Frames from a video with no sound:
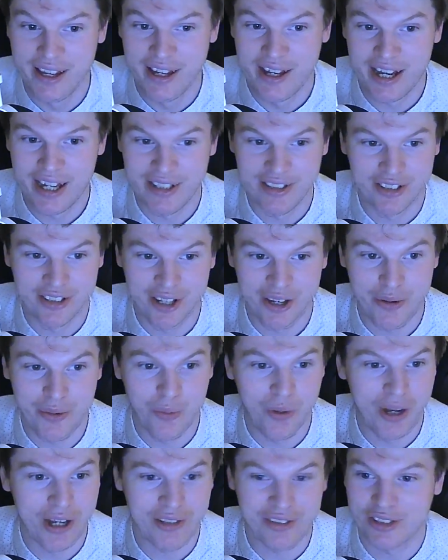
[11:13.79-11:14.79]
And so
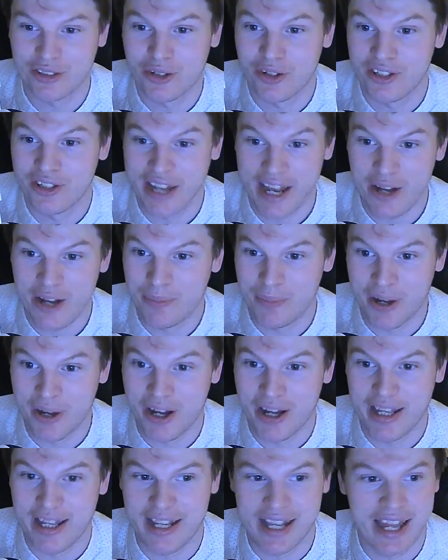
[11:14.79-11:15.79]
whilst it's gone down by,
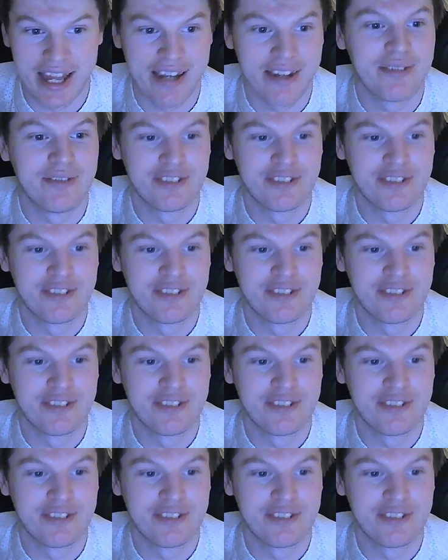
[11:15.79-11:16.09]
again,